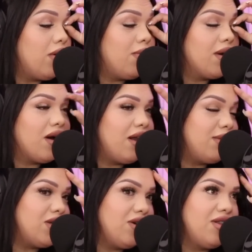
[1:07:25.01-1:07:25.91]
Oh my god, let
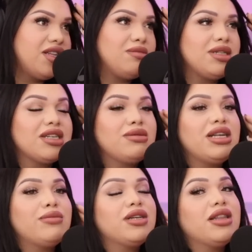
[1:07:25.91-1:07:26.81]
me tell you this
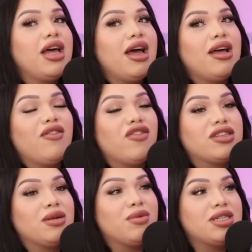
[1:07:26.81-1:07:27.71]
misconception that for
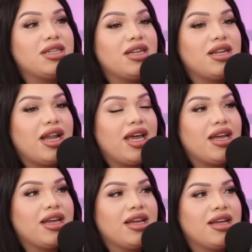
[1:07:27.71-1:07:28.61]
some reason
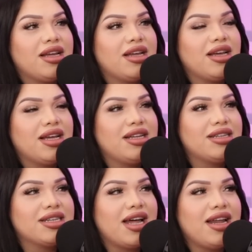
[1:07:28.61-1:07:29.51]
it
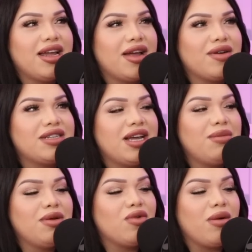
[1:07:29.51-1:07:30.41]
does kind of
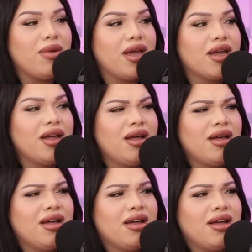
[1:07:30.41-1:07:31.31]
irritate me. Where I'm like,
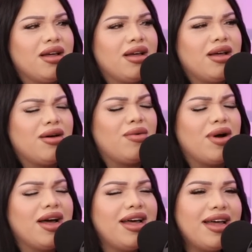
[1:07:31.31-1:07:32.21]

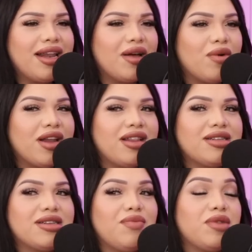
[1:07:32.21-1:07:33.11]
what? Like, where did
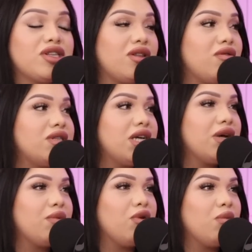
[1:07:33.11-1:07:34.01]
this? So there was like
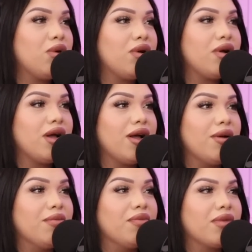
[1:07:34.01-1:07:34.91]
a
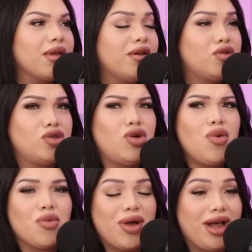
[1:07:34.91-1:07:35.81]
rumor. It's
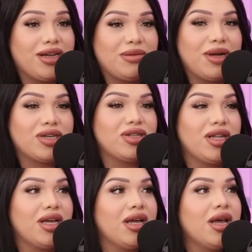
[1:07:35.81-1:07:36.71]
so random,
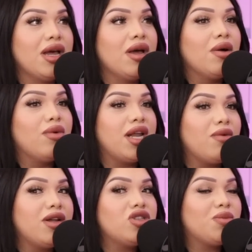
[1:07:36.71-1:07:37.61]
actually. When I
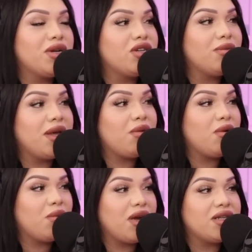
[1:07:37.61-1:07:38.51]
went into preterm labor
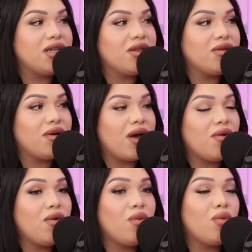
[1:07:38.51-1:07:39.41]
with Briancito, I
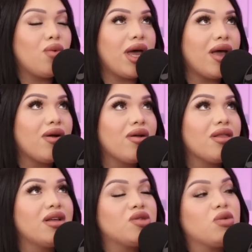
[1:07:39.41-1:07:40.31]
don't know where
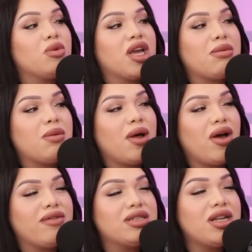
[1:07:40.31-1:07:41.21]
this rumor came
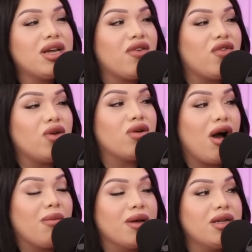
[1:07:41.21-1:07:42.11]
about. I've seen like a few
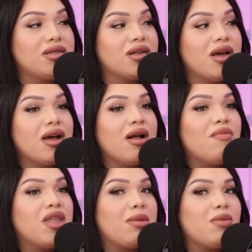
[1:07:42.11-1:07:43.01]
comments
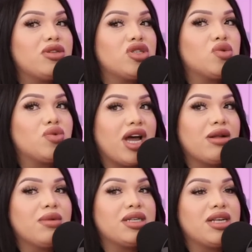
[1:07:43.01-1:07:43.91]
that people just
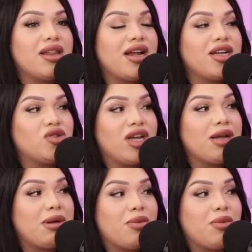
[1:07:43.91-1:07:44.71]
randomly say that I drank in my